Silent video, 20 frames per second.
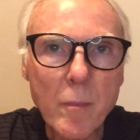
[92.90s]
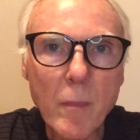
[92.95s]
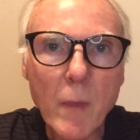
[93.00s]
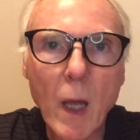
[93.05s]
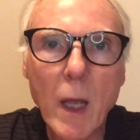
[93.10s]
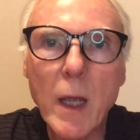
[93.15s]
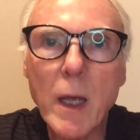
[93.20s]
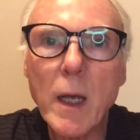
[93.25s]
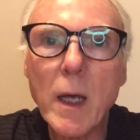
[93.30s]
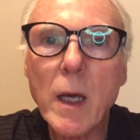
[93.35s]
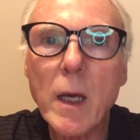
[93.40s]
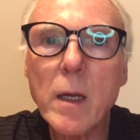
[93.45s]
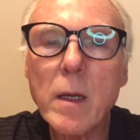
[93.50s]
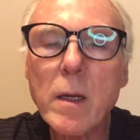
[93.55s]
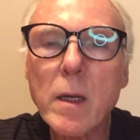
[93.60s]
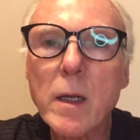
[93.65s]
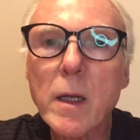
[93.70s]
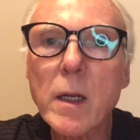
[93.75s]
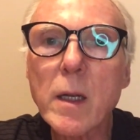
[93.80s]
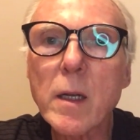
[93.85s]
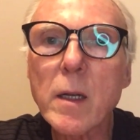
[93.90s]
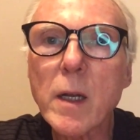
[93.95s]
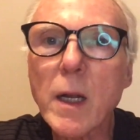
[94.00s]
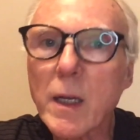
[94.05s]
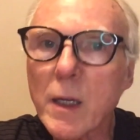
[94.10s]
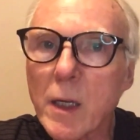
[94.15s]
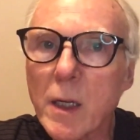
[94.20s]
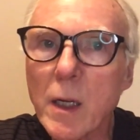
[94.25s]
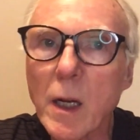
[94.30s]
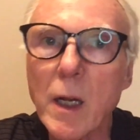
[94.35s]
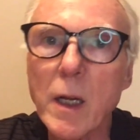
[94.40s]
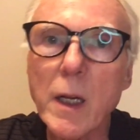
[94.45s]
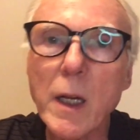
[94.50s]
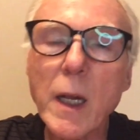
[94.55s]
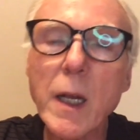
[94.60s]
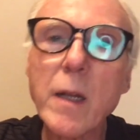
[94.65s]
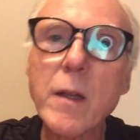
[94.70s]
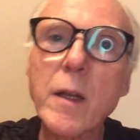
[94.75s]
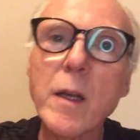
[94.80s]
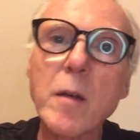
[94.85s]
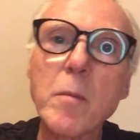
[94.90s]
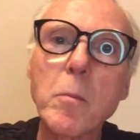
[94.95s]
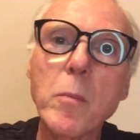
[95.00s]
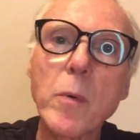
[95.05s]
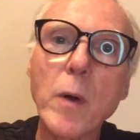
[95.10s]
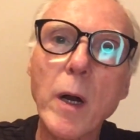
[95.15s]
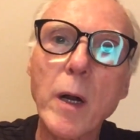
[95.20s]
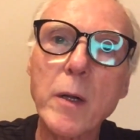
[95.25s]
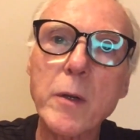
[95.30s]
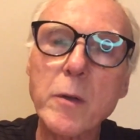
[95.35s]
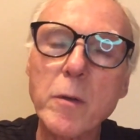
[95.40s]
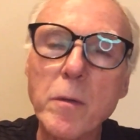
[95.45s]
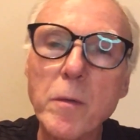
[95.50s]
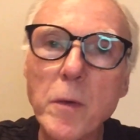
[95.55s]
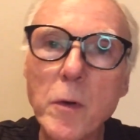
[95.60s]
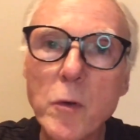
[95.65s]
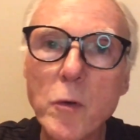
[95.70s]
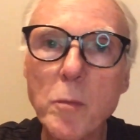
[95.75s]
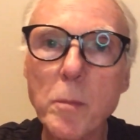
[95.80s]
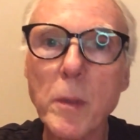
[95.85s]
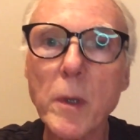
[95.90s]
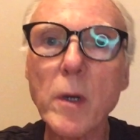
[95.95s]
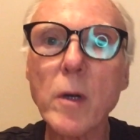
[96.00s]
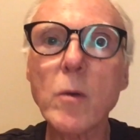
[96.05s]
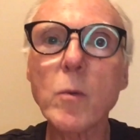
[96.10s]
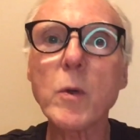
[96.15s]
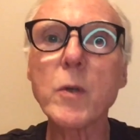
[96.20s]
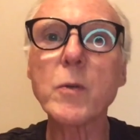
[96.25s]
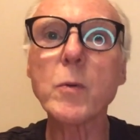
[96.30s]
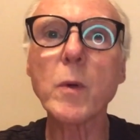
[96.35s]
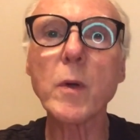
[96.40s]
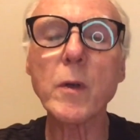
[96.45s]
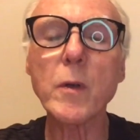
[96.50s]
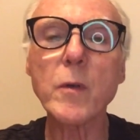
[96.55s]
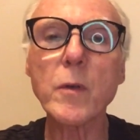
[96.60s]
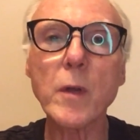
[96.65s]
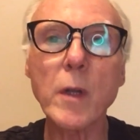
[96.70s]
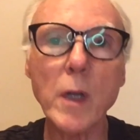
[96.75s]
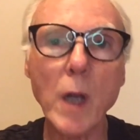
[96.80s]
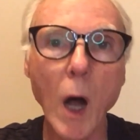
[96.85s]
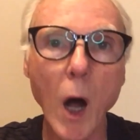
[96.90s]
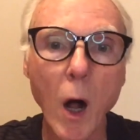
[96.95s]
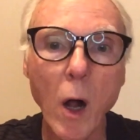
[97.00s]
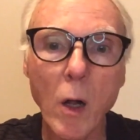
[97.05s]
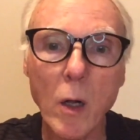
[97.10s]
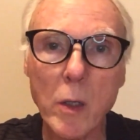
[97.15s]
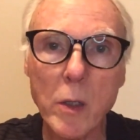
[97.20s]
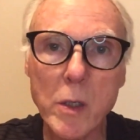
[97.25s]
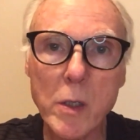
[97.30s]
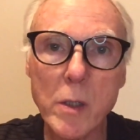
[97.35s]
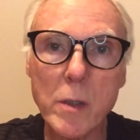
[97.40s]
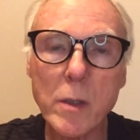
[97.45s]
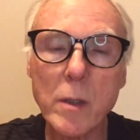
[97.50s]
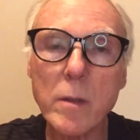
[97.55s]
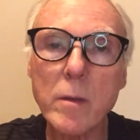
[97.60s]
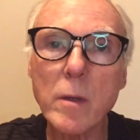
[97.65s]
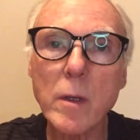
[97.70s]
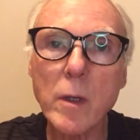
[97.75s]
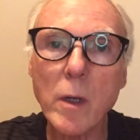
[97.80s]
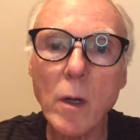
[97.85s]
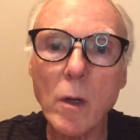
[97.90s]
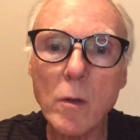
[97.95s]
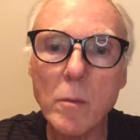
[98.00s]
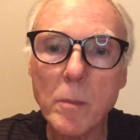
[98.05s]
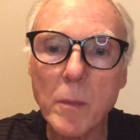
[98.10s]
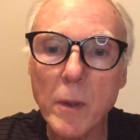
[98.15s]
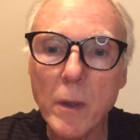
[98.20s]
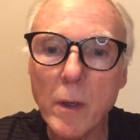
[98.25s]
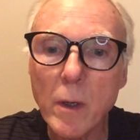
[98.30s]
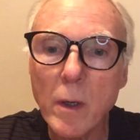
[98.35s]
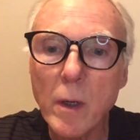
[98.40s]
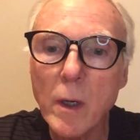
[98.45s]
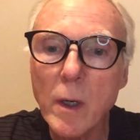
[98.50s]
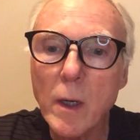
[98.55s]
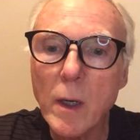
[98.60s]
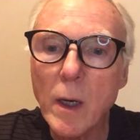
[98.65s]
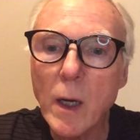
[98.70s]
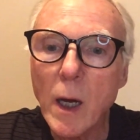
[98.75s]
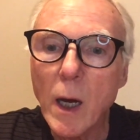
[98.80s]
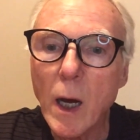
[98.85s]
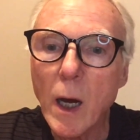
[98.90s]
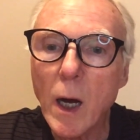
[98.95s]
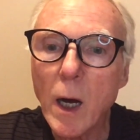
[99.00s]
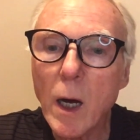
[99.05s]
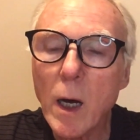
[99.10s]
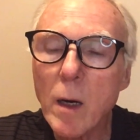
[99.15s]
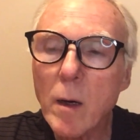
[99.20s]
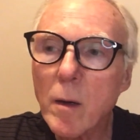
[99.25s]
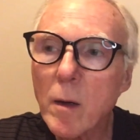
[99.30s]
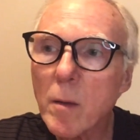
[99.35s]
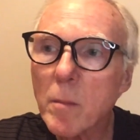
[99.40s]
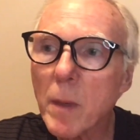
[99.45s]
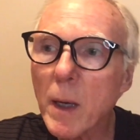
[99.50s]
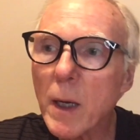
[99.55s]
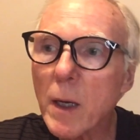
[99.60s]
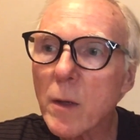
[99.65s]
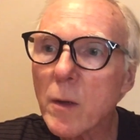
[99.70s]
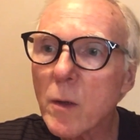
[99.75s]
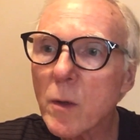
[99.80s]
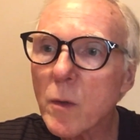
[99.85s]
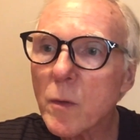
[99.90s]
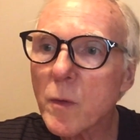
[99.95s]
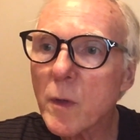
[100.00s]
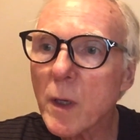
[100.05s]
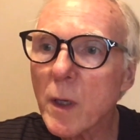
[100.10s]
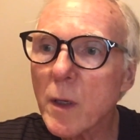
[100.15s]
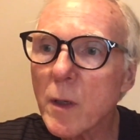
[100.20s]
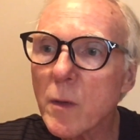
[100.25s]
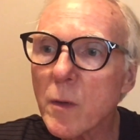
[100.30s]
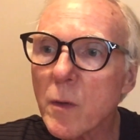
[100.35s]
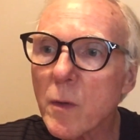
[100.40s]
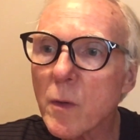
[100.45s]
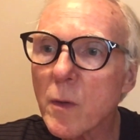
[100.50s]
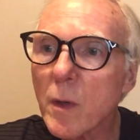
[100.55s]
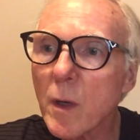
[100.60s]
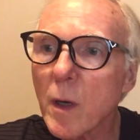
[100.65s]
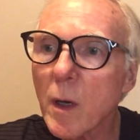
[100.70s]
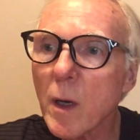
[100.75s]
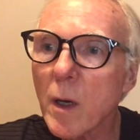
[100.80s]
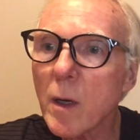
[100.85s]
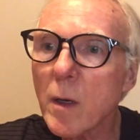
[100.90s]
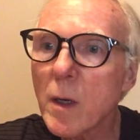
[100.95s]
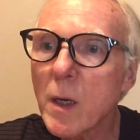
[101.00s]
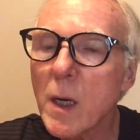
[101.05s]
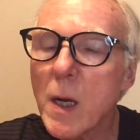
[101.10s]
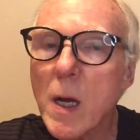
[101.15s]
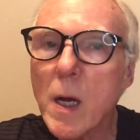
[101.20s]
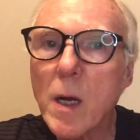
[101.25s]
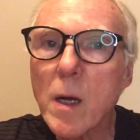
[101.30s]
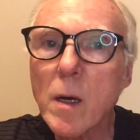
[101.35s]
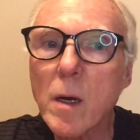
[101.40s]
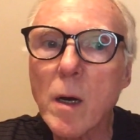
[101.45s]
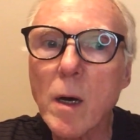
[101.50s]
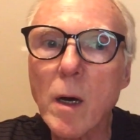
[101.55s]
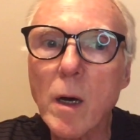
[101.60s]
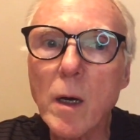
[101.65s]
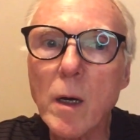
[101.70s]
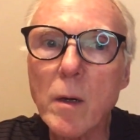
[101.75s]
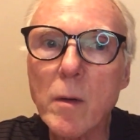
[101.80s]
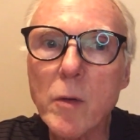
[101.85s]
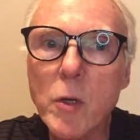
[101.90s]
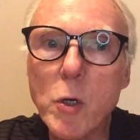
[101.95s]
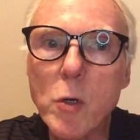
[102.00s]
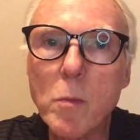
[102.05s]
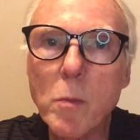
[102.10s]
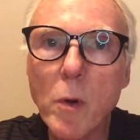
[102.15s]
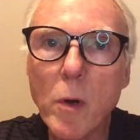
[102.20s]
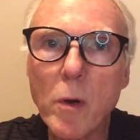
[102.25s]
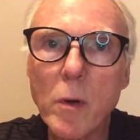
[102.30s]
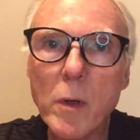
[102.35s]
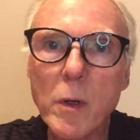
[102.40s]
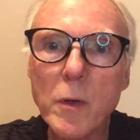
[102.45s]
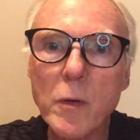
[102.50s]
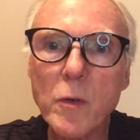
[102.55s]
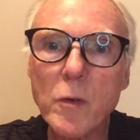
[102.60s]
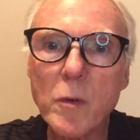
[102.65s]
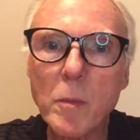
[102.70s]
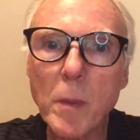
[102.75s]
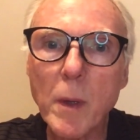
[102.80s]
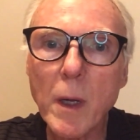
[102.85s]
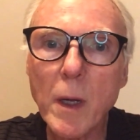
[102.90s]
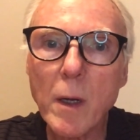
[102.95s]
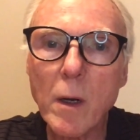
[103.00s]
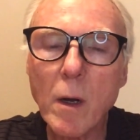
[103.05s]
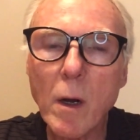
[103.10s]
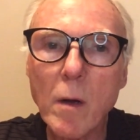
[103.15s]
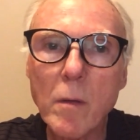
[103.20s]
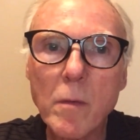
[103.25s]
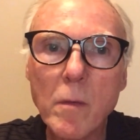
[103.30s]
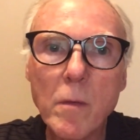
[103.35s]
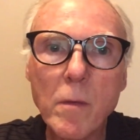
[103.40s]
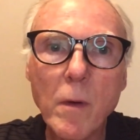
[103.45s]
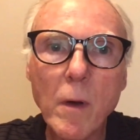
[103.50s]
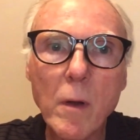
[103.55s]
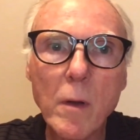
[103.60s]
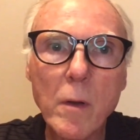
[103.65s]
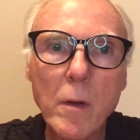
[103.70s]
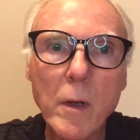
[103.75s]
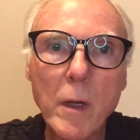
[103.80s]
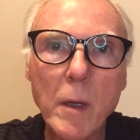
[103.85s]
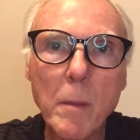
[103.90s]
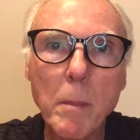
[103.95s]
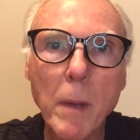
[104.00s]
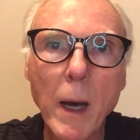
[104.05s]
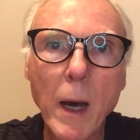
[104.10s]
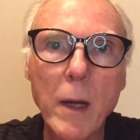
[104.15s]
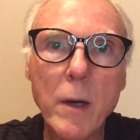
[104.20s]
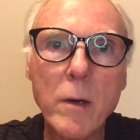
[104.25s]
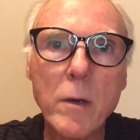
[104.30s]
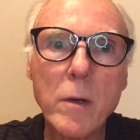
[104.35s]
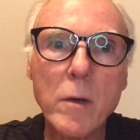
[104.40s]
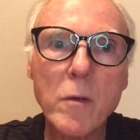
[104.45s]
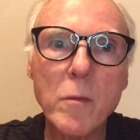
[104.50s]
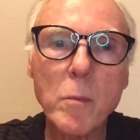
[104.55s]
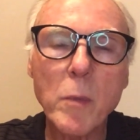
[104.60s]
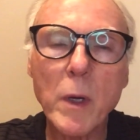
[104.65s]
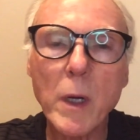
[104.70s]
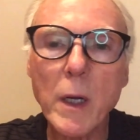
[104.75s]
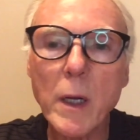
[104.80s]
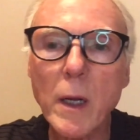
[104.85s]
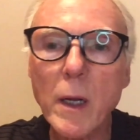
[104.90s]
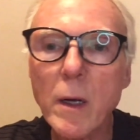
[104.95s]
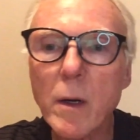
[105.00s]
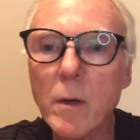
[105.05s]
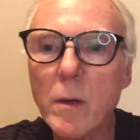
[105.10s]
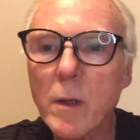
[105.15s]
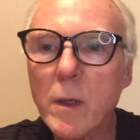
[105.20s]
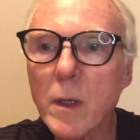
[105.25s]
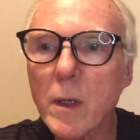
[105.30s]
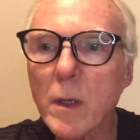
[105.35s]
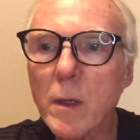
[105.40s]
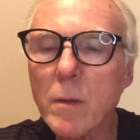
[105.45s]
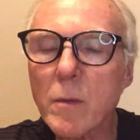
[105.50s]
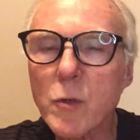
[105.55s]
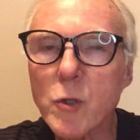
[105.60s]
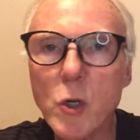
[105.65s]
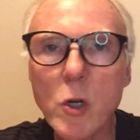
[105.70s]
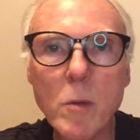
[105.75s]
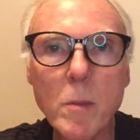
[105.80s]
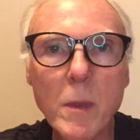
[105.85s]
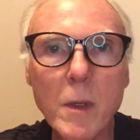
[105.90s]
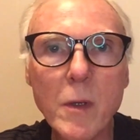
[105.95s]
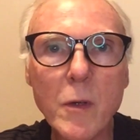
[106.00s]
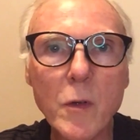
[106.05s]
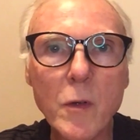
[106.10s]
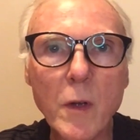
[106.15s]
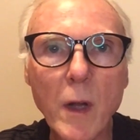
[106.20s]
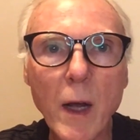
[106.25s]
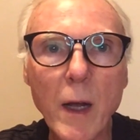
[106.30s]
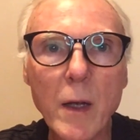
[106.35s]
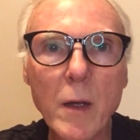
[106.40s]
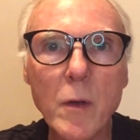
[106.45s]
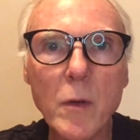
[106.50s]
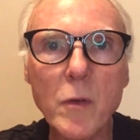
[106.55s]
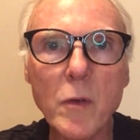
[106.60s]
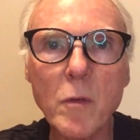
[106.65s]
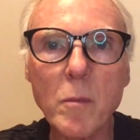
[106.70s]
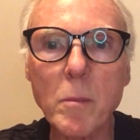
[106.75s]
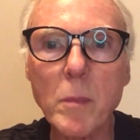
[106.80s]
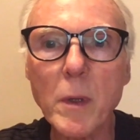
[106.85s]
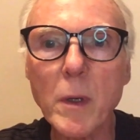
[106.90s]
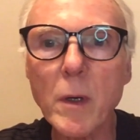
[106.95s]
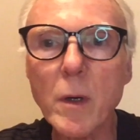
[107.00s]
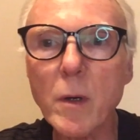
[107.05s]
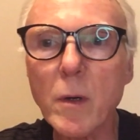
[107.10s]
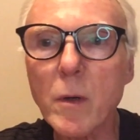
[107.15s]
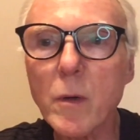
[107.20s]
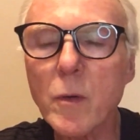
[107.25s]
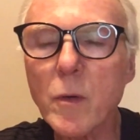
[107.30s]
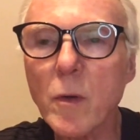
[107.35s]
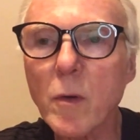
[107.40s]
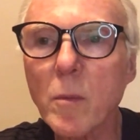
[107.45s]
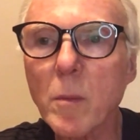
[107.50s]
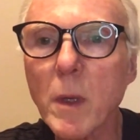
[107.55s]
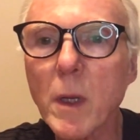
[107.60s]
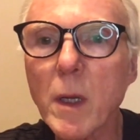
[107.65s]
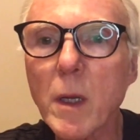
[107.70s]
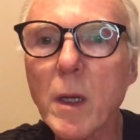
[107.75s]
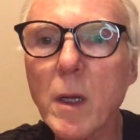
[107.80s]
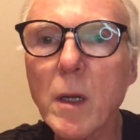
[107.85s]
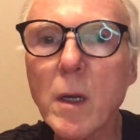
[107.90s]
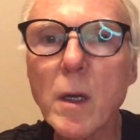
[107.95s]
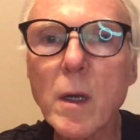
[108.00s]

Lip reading: and in 1998 they brought out their first beer, which was an alt beer. Back in those days. New breweries in Japan often followed a pattern of bringing out German styles of beer. So many